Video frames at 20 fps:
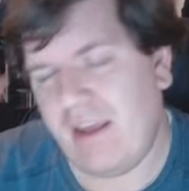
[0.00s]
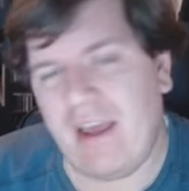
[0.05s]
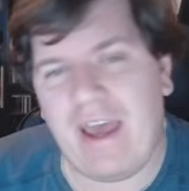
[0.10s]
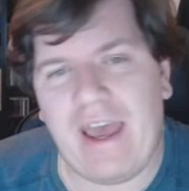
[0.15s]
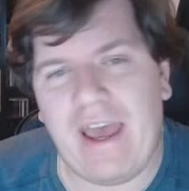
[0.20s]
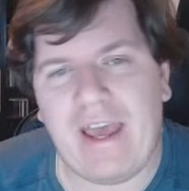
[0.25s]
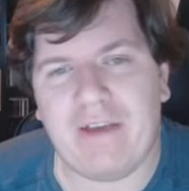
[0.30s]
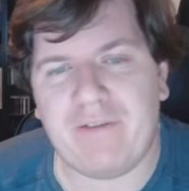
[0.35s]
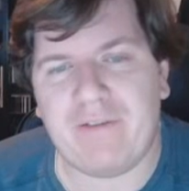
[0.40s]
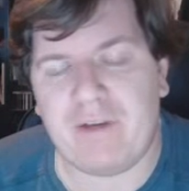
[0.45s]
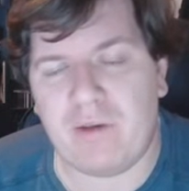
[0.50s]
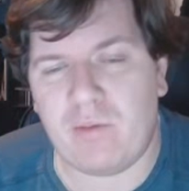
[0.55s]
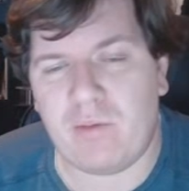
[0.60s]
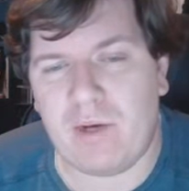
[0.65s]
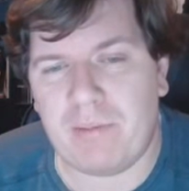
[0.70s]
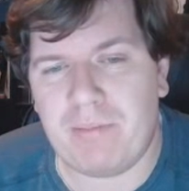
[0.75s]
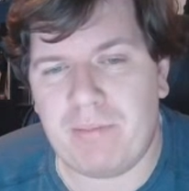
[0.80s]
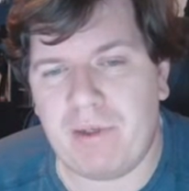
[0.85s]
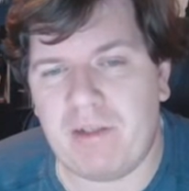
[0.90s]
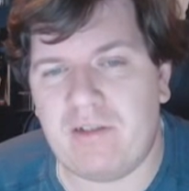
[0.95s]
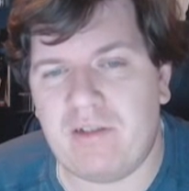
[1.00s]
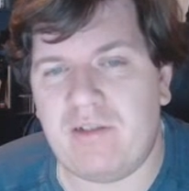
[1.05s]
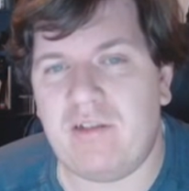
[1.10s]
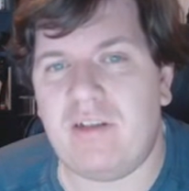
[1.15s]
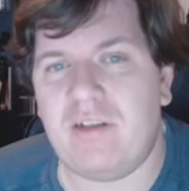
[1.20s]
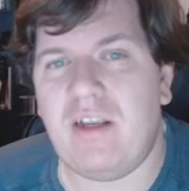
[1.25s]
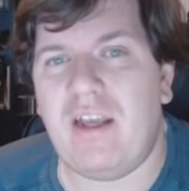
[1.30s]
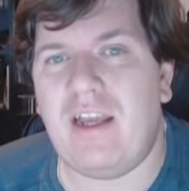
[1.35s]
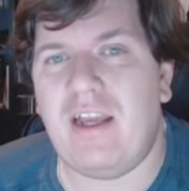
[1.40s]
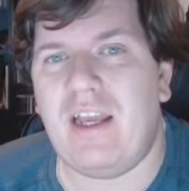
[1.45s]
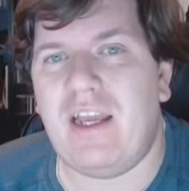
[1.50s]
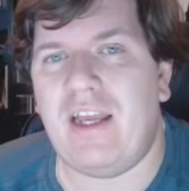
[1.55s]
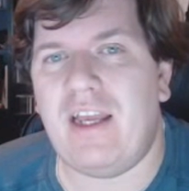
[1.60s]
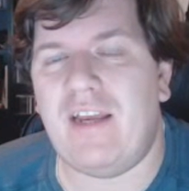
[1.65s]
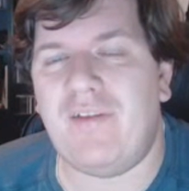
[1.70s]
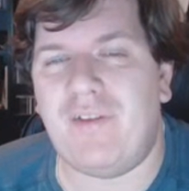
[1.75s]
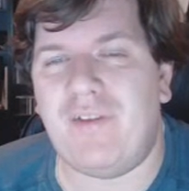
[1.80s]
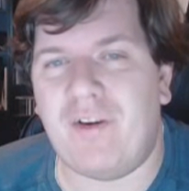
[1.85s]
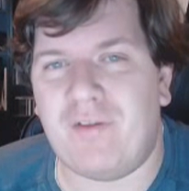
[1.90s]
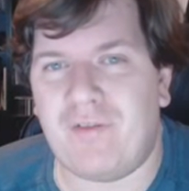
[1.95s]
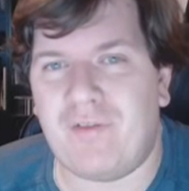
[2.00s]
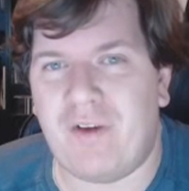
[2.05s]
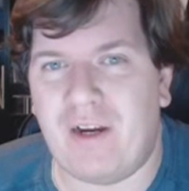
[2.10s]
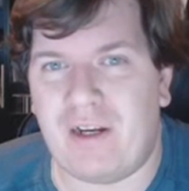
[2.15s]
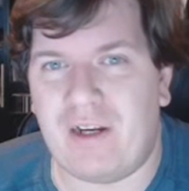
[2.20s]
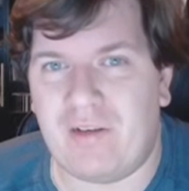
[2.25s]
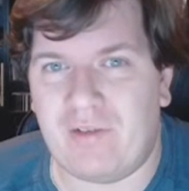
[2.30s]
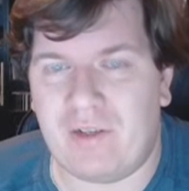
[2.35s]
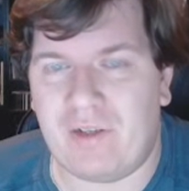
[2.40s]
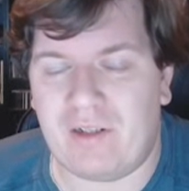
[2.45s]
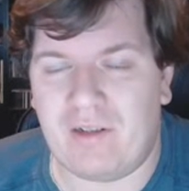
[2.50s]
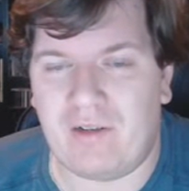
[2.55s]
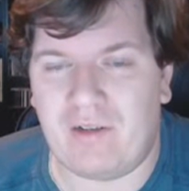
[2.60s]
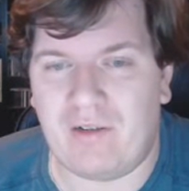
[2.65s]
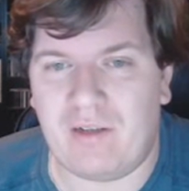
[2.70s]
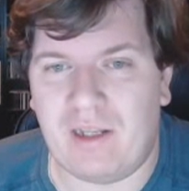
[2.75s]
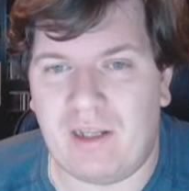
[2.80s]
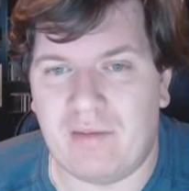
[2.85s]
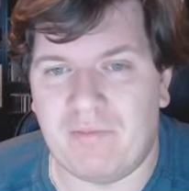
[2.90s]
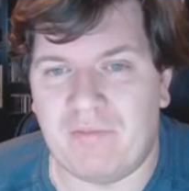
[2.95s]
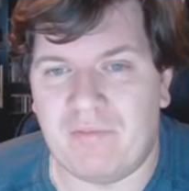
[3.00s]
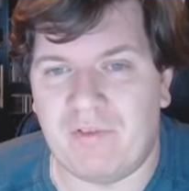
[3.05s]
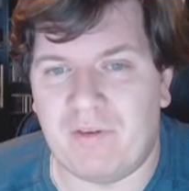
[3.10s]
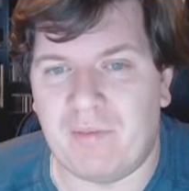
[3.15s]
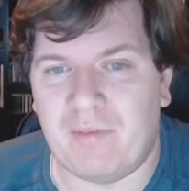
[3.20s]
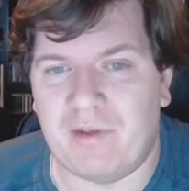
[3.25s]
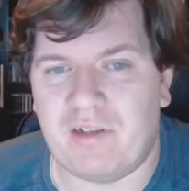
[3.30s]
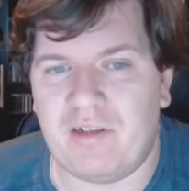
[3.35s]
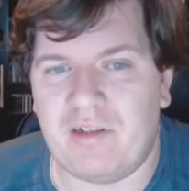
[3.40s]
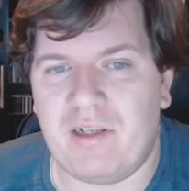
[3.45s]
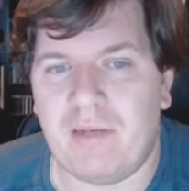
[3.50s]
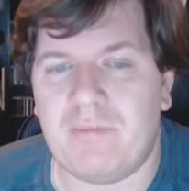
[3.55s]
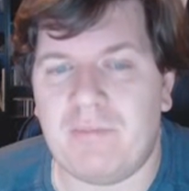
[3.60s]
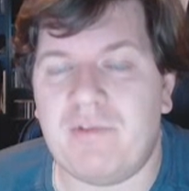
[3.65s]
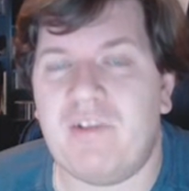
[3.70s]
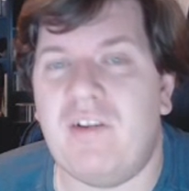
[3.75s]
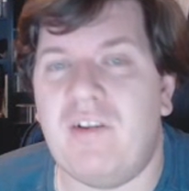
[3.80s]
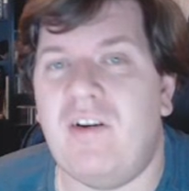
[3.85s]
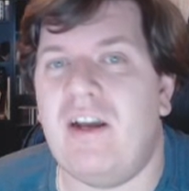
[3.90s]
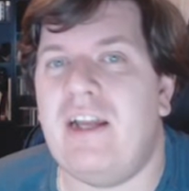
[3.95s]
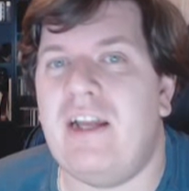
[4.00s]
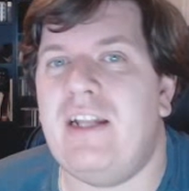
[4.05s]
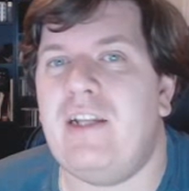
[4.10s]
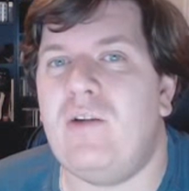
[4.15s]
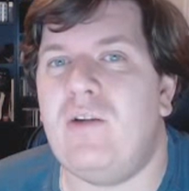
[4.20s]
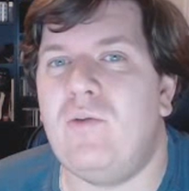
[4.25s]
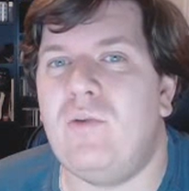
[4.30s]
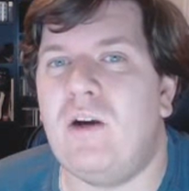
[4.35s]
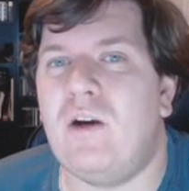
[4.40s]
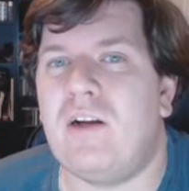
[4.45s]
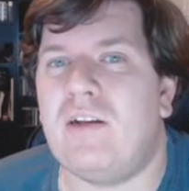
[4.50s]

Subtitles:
heavy weapons if you're firing them from a ship. So anyone